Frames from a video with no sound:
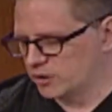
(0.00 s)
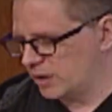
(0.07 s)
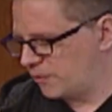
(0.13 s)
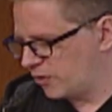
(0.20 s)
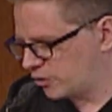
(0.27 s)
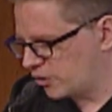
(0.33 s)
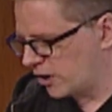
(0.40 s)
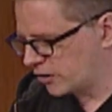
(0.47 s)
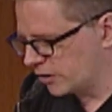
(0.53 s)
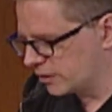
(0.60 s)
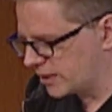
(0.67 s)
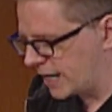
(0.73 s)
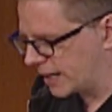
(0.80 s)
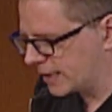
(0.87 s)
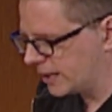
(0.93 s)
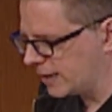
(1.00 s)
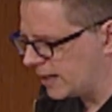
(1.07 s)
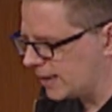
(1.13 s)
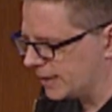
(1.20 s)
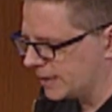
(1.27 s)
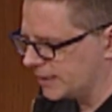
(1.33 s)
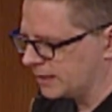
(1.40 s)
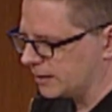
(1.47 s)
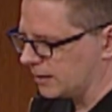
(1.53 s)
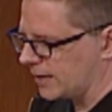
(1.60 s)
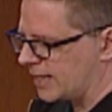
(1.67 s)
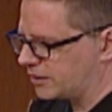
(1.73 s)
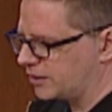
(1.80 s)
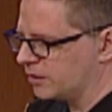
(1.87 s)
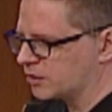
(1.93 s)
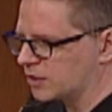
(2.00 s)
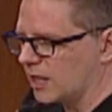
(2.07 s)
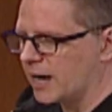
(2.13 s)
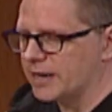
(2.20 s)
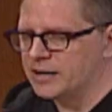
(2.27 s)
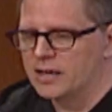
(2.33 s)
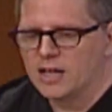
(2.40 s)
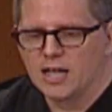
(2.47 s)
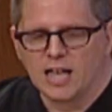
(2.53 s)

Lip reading: infrastructure deck into last year's slide.